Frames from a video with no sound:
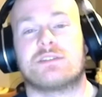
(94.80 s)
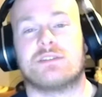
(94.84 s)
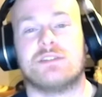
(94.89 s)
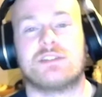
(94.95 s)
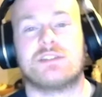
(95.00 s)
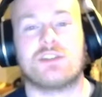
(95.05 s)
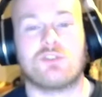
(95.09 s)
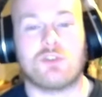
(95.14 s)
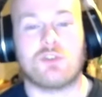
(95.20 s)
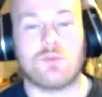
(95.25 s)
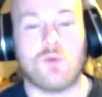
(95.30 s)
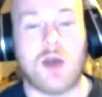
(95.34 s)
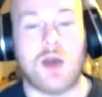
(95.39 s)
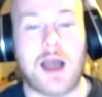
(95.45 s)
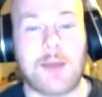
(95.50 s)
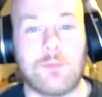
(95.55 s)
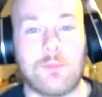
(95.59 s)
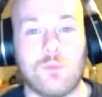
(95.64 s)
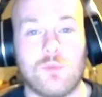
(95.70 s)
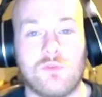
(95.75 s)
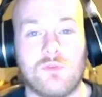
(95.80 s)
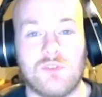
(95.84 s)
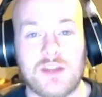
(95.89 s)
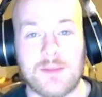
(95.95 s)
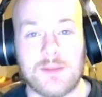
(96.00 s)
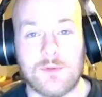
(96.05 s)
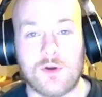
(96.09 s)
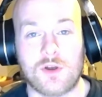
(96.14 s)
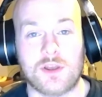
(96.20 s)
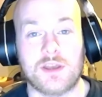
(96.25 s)
considering what happened with
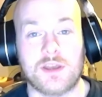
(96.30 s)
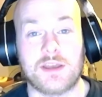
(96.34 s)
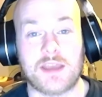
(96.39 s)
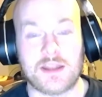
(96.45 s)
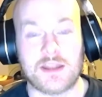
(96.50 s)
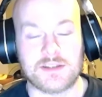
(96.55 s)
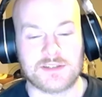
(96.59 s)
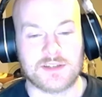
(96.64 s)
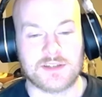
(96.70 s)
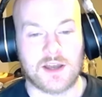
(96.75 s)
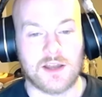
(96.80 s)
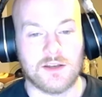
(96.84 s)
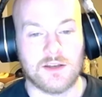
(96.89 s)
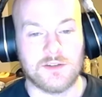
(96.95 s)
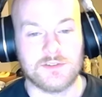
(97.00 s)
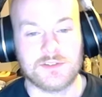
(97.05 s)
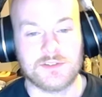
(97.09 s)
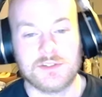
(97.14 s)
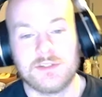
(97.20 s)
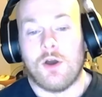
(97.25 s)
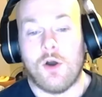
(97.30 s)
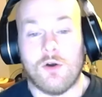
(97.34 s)
Libboks against Ireland.